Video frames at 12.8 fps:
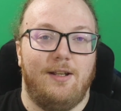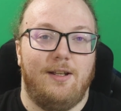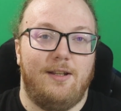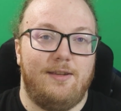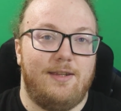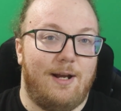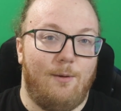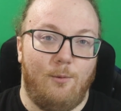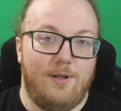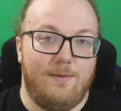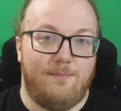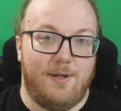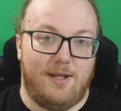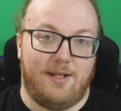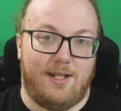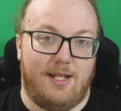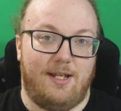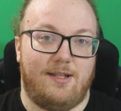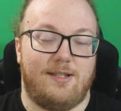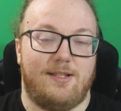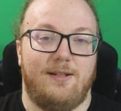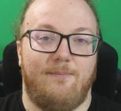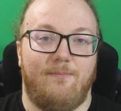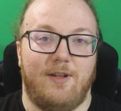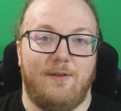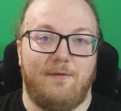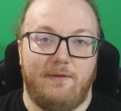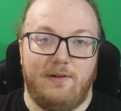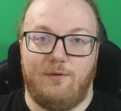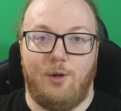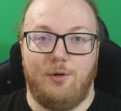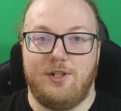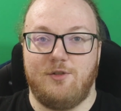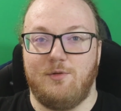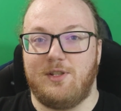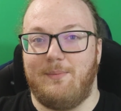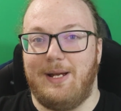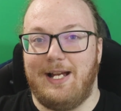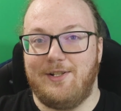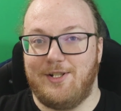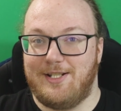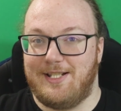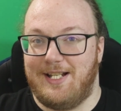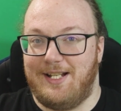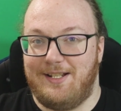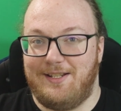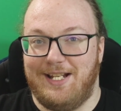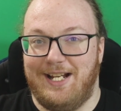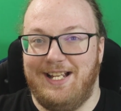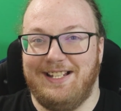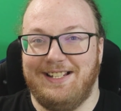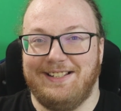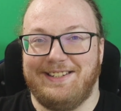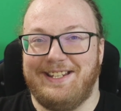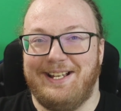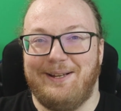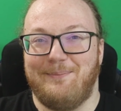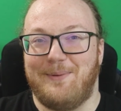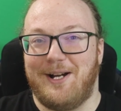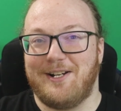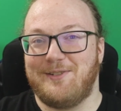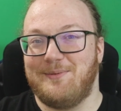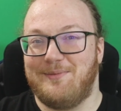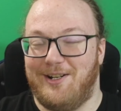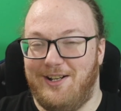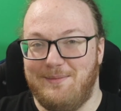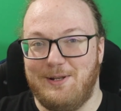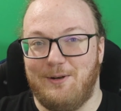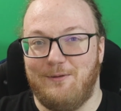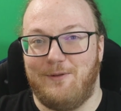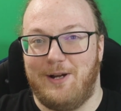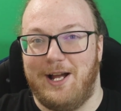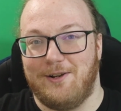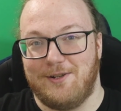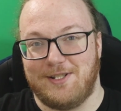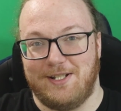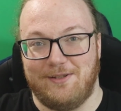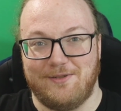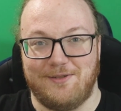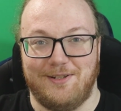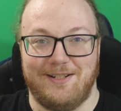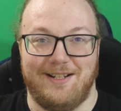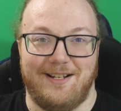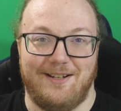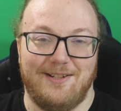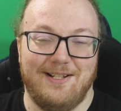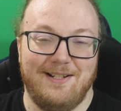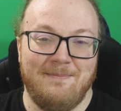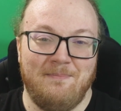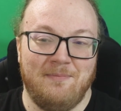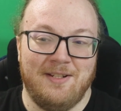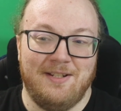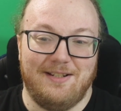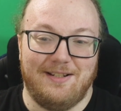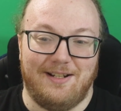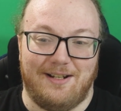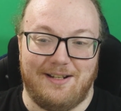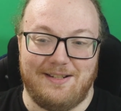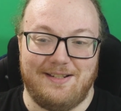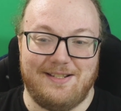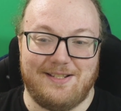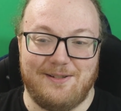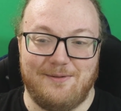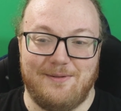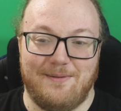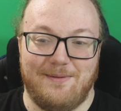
That wouldn't be the case. If Vivid Voltage was a Magic set, that box would probably be on fire sales right now. So